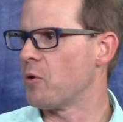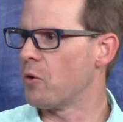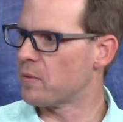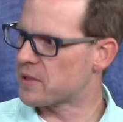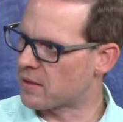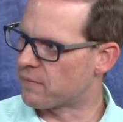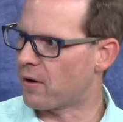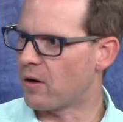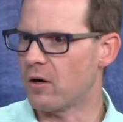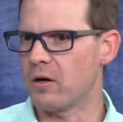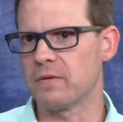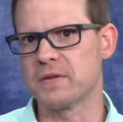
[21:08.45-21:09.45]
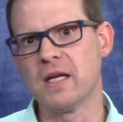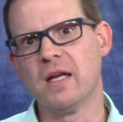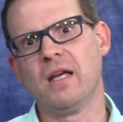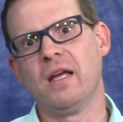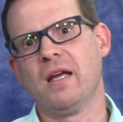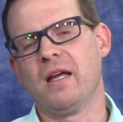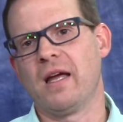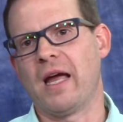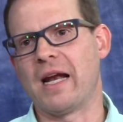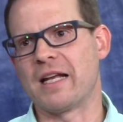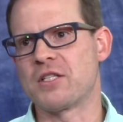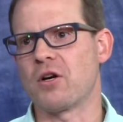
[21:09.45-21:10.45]
Who was involved?
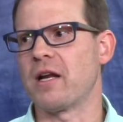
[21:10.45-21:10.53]
And I started